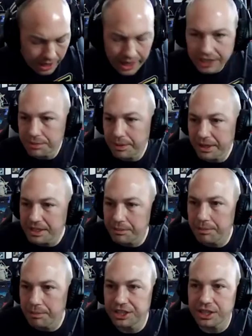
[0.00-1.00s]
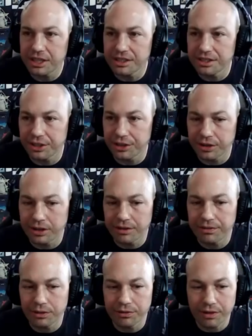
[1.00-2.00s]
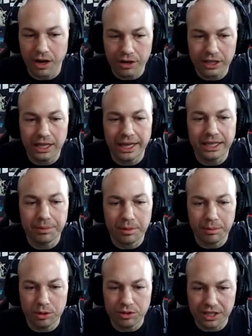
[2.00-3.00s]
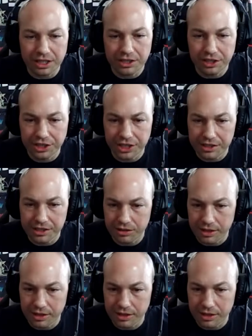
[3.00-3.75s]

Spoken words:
It just makes it much easier if you've already lined up the music to just